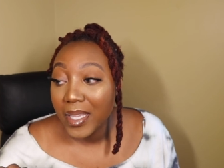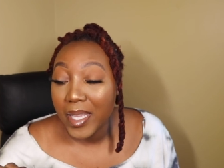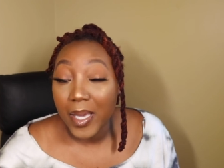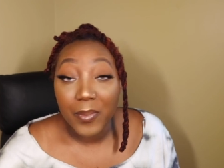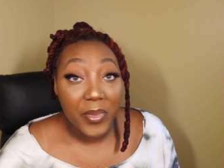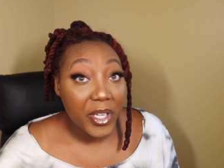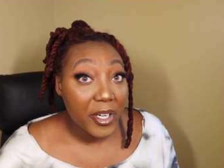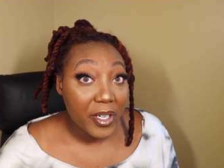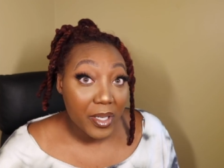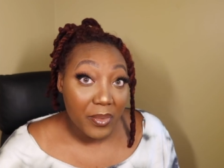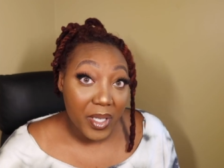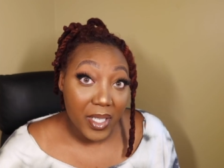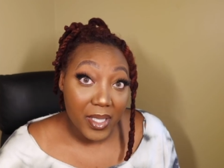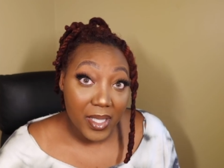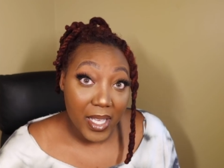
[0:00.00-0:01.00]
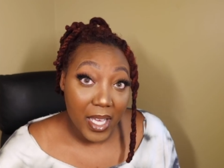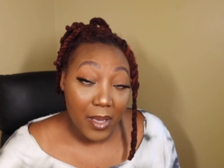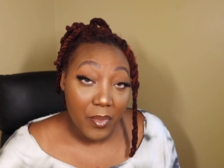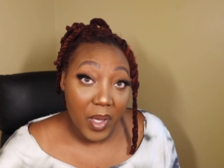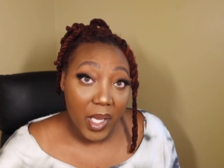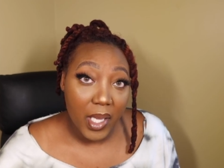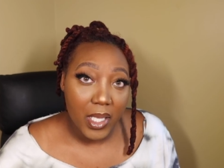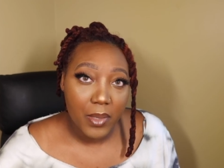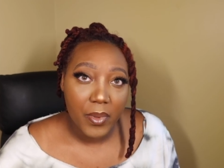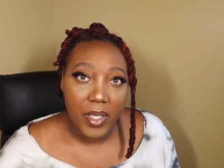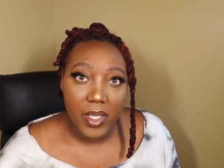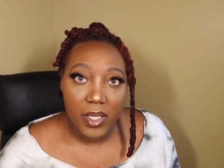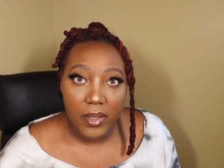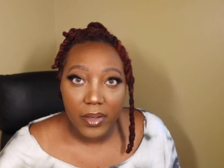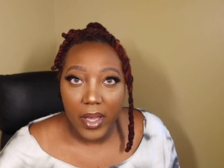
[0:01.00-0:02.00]
They appeared to be the same pants, but
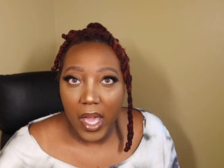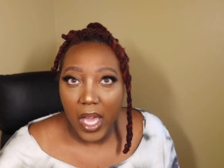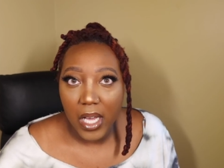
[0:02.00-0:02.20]
it's okay.